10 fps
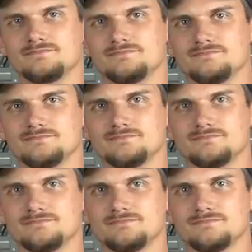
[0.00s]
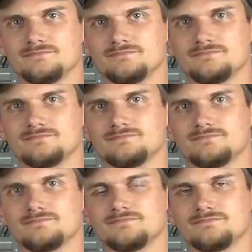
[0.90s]

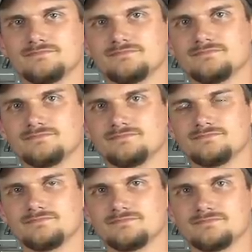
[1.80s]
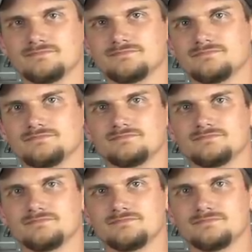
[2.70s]

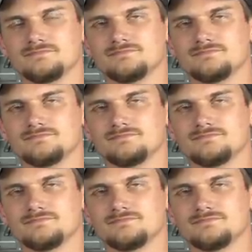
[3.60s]
(not speaking)